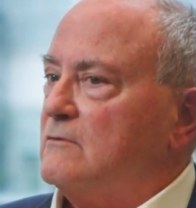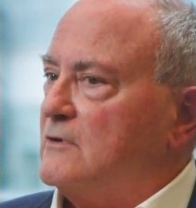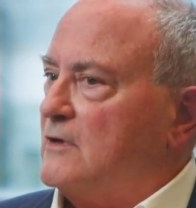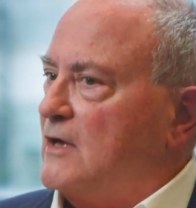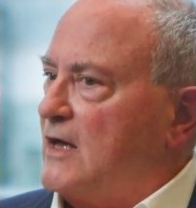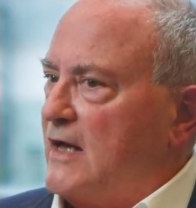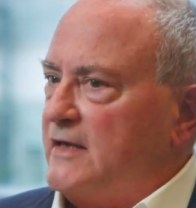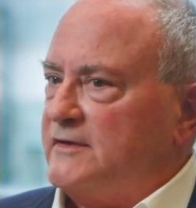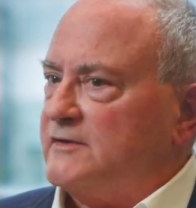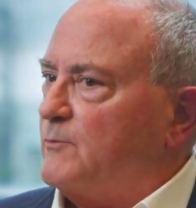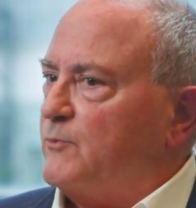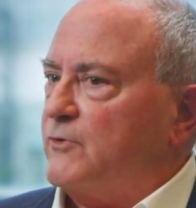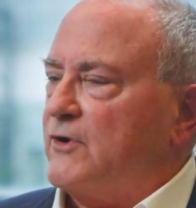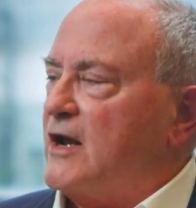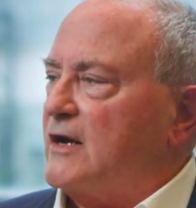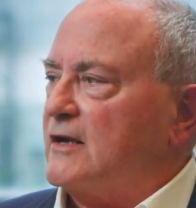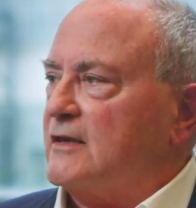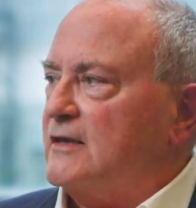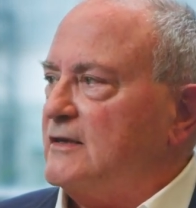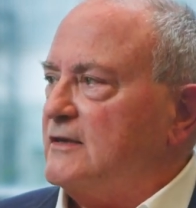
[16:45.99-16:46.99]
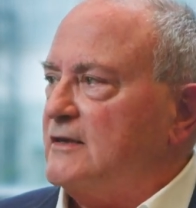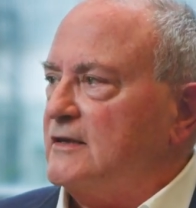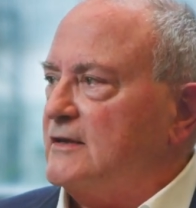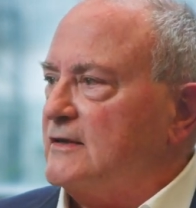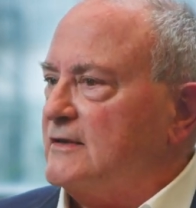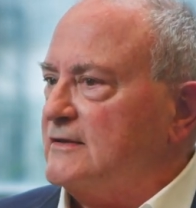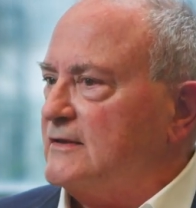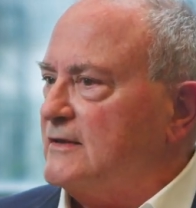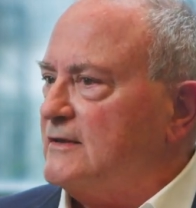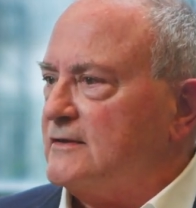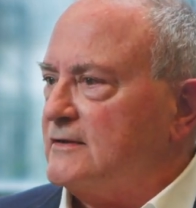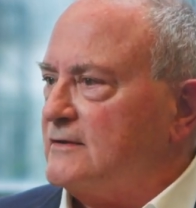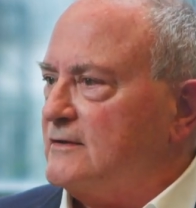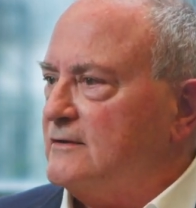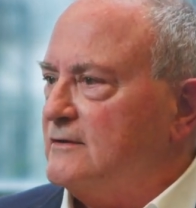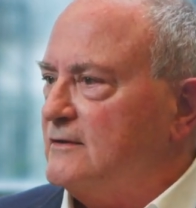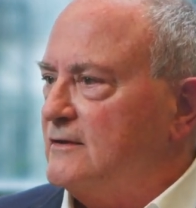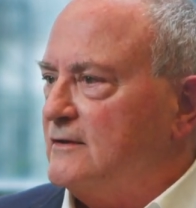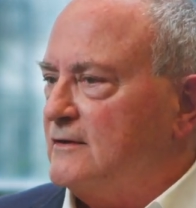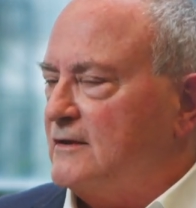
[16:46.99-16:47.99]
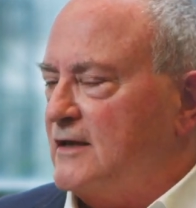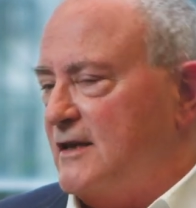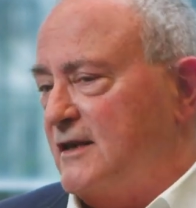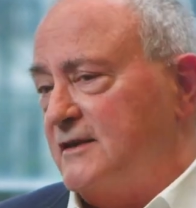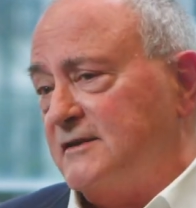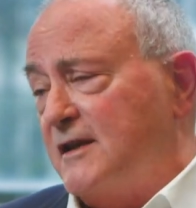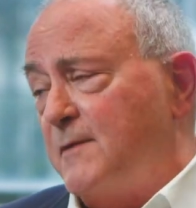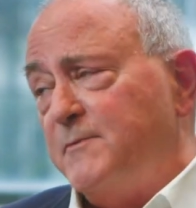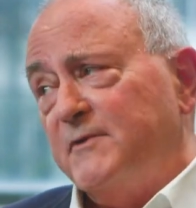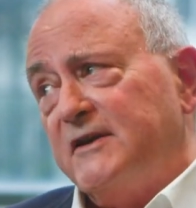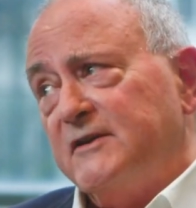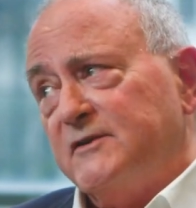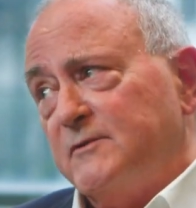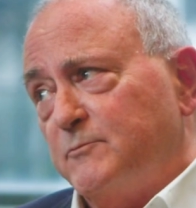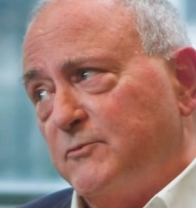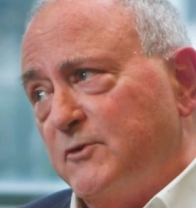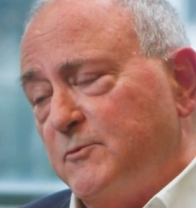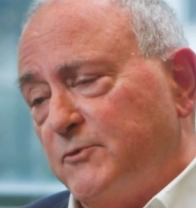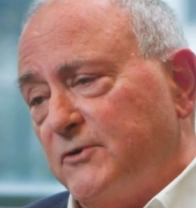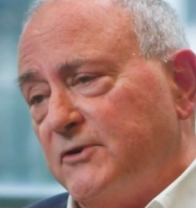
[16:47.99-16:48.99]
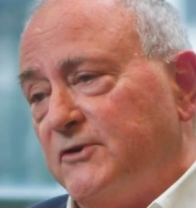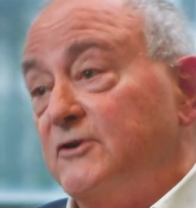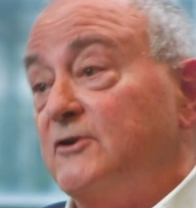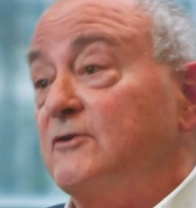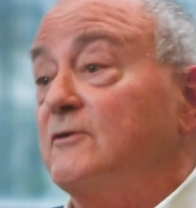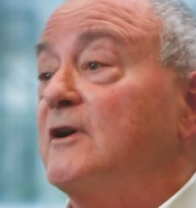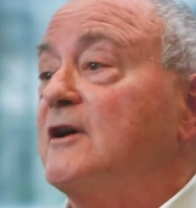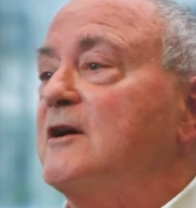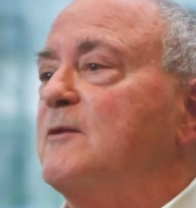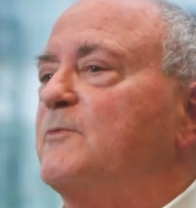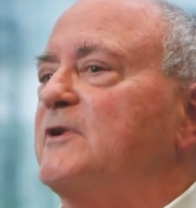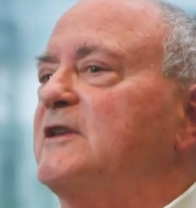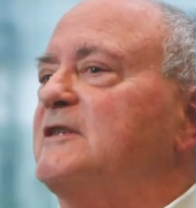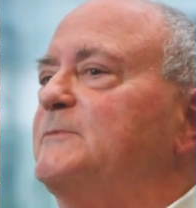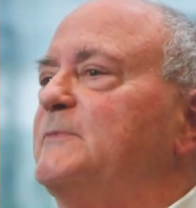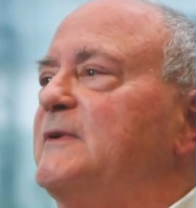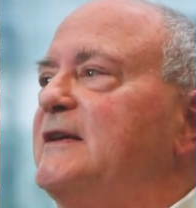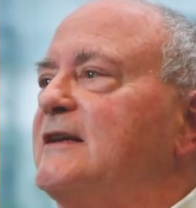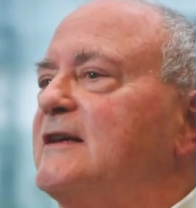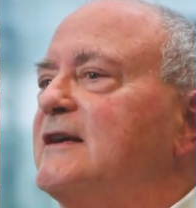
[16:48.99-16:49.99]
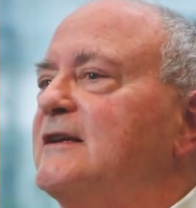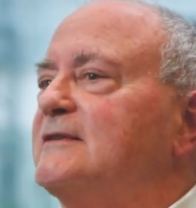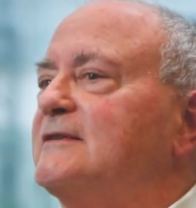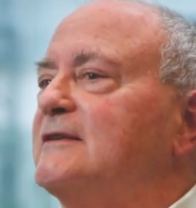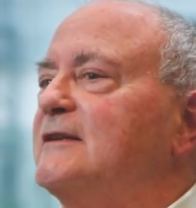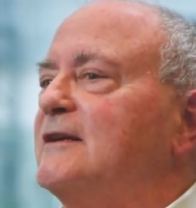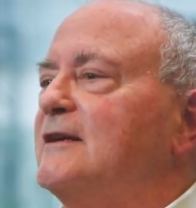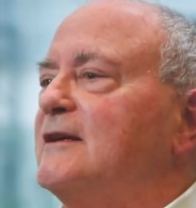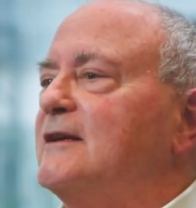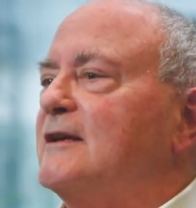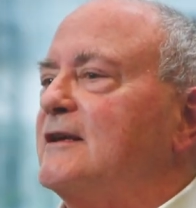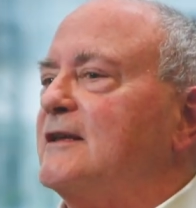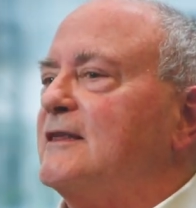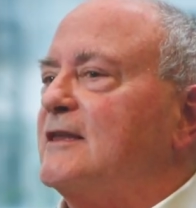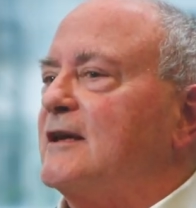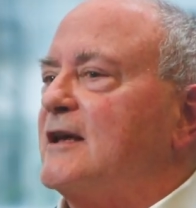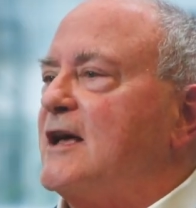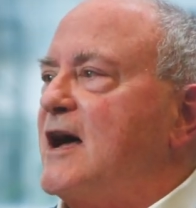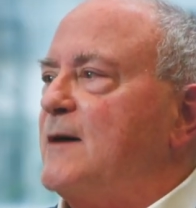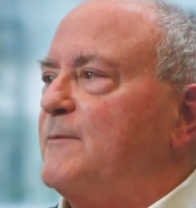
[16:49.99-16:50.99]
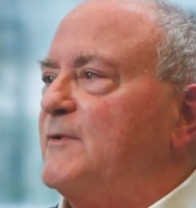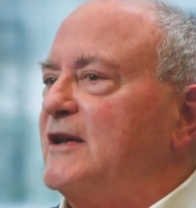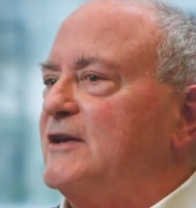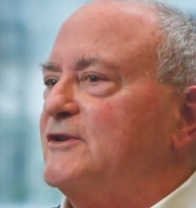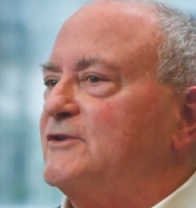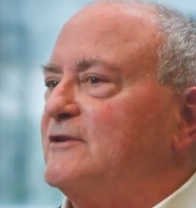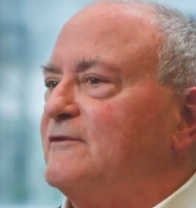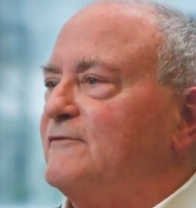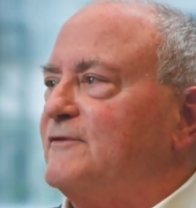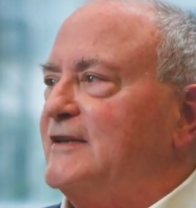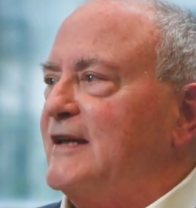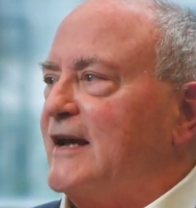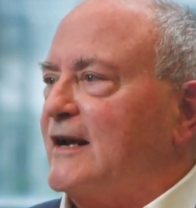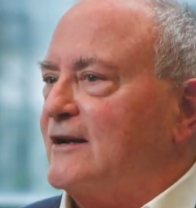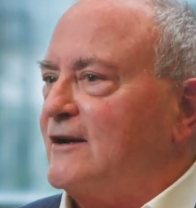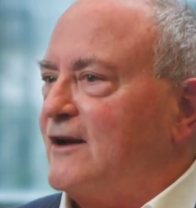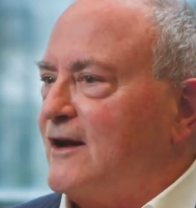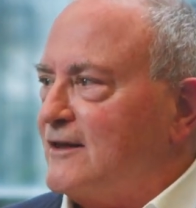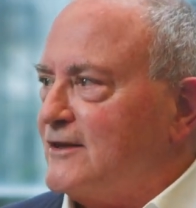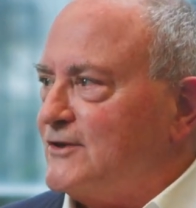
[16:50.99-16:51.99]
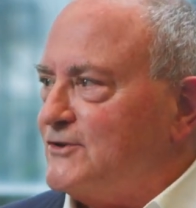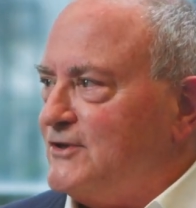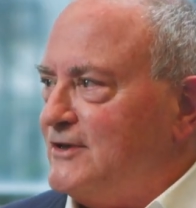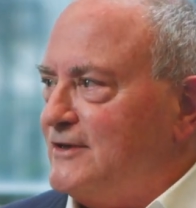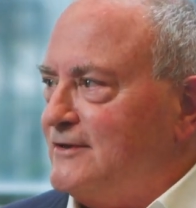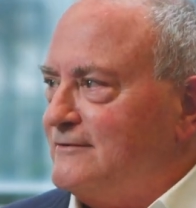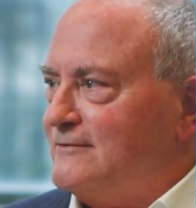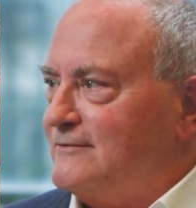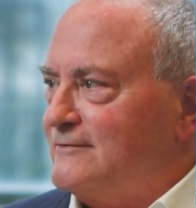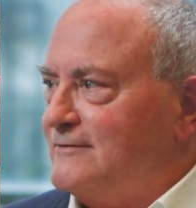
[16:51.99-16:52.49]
That's a product that didn't exist. And it's not because of Blueprint 2, but it's because the combination of technology,